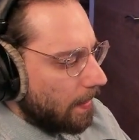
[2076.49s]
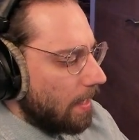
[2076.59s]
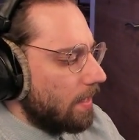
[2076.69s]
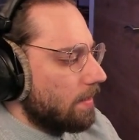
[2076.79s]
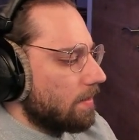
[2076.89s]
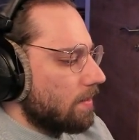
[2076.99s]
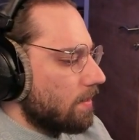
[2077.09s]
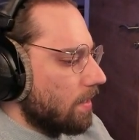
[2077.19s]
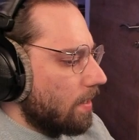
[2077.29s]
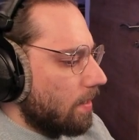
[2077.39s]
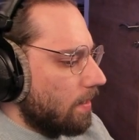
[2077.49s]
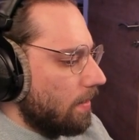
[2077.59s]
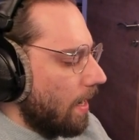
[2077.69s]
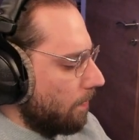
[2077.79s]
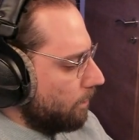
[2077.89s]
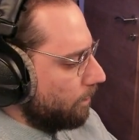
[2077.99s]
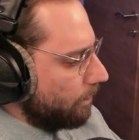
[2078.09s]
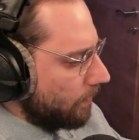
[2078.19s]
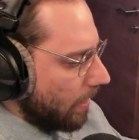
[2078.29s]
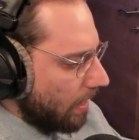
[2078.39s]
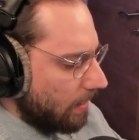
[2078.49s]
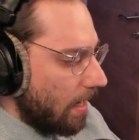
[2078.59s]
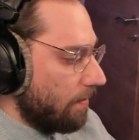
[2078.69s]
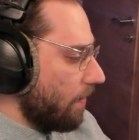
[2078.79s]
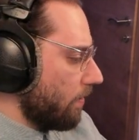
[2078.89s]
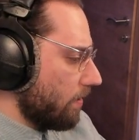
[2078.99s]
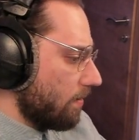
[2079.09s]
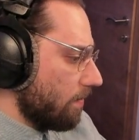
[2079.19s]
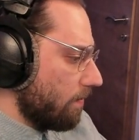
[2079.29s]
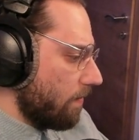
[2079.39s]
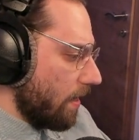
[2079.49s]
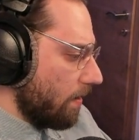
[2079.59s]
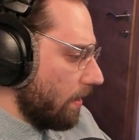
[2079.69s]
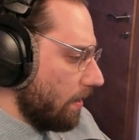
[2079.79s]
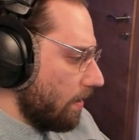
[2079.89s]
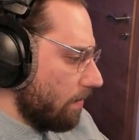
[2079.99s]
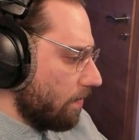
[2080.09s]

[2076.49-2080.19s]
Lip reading: And I found it very,